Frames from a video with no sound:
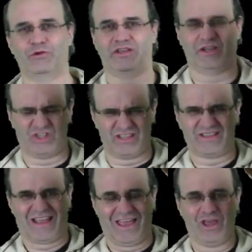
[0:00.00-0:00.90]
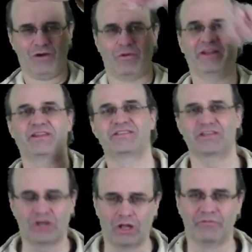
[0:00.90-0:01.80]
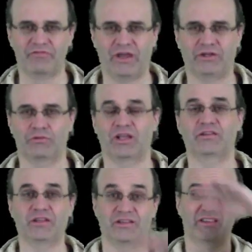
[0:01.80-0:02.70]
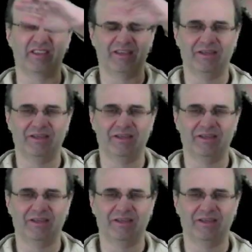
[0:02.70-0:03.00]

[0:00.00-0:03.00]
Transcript: you can just write it as a column vector like this.